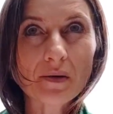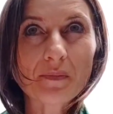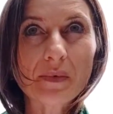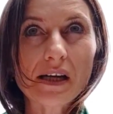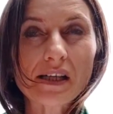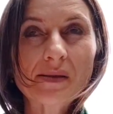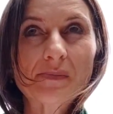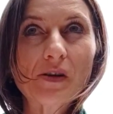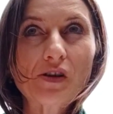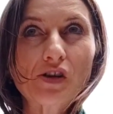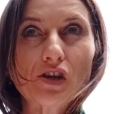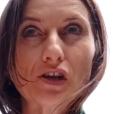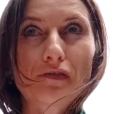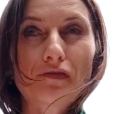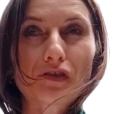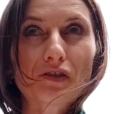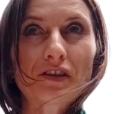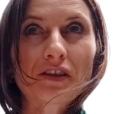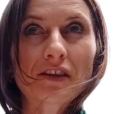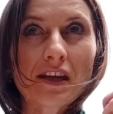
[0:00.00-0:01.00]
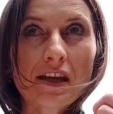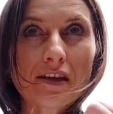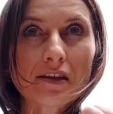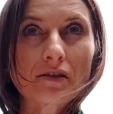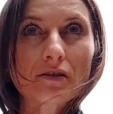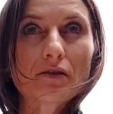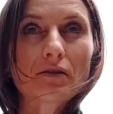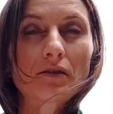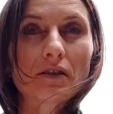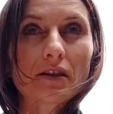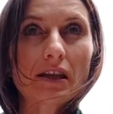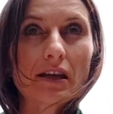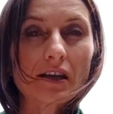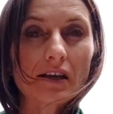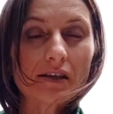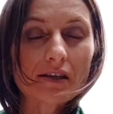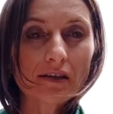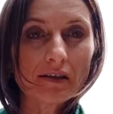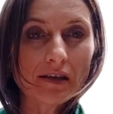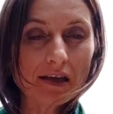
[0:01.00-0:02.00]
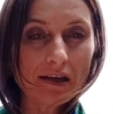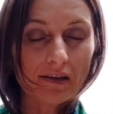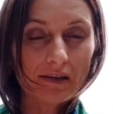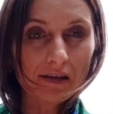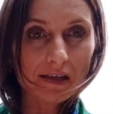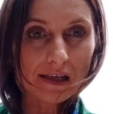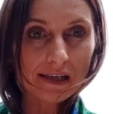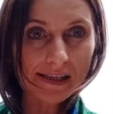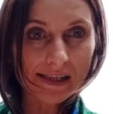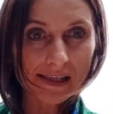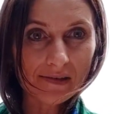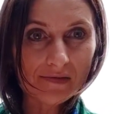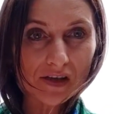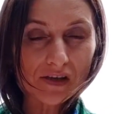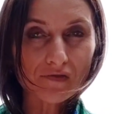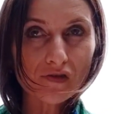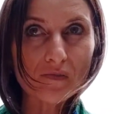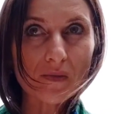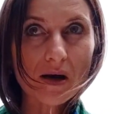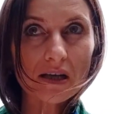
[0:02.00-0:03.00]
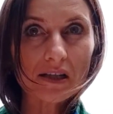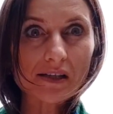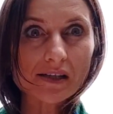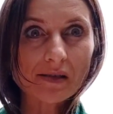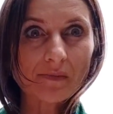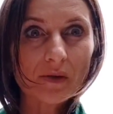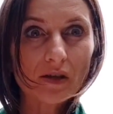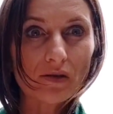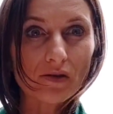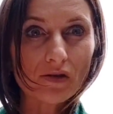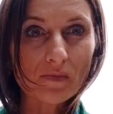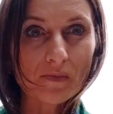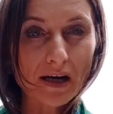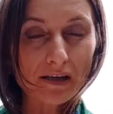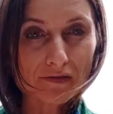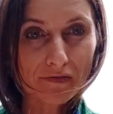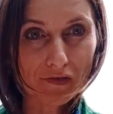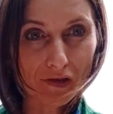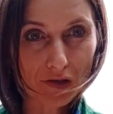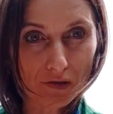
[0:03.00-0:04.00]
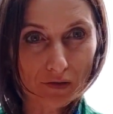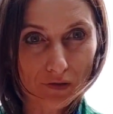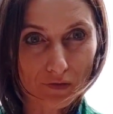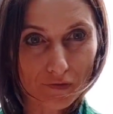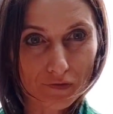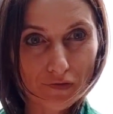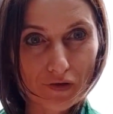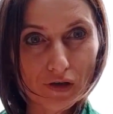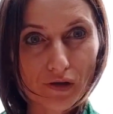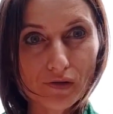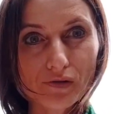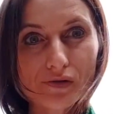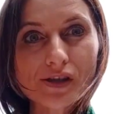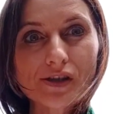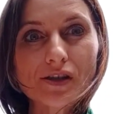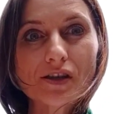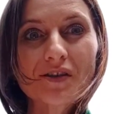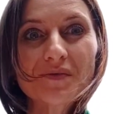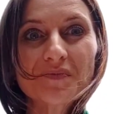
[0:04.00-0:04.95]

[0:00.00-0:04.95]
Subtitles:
Especially if you take on negativity from others. I mean, you might feel confused.